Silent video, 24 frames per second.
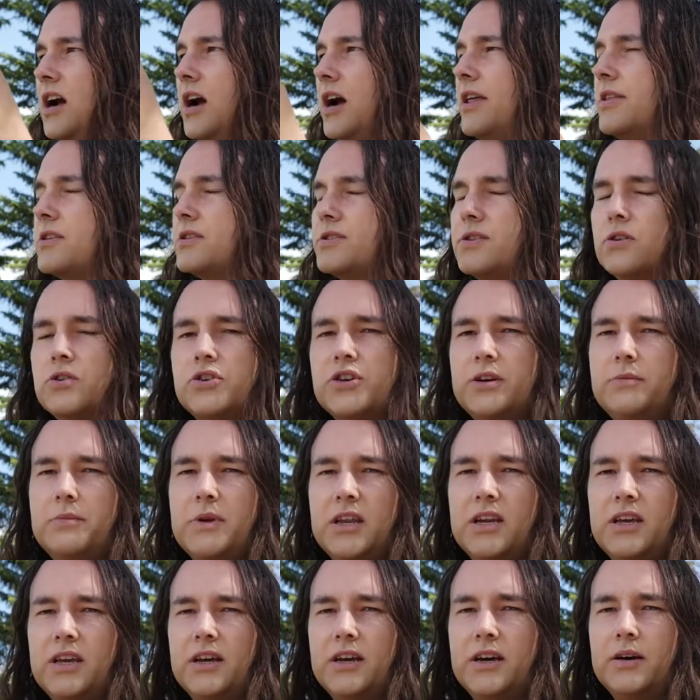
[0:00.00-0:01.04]
other social
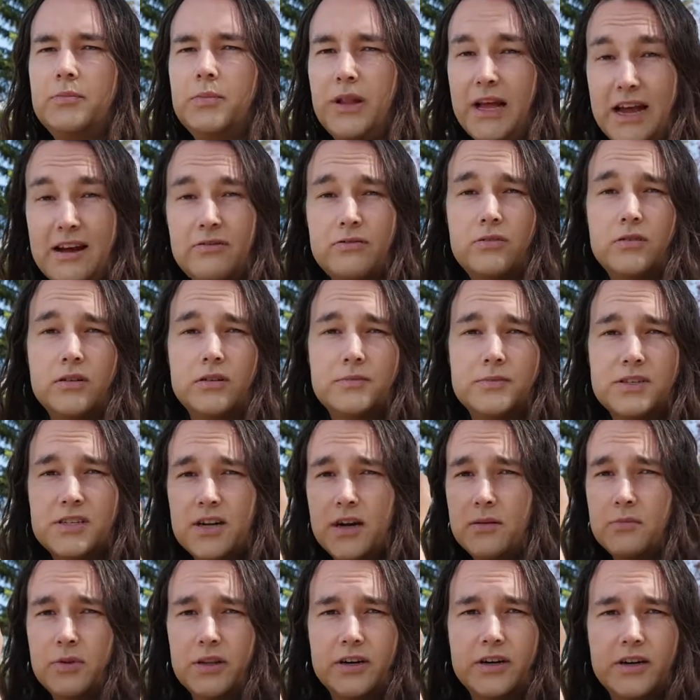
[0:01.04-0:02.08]
media platforms,
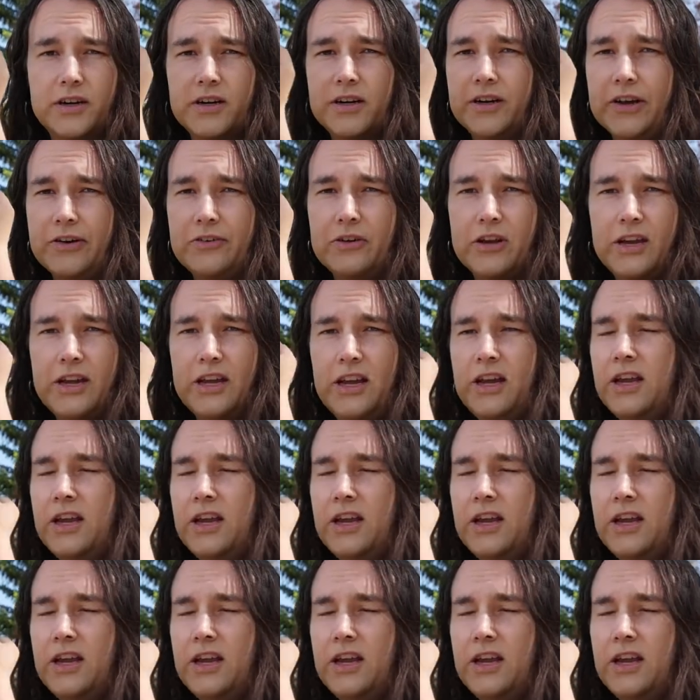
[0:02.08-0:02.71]
Tumblr and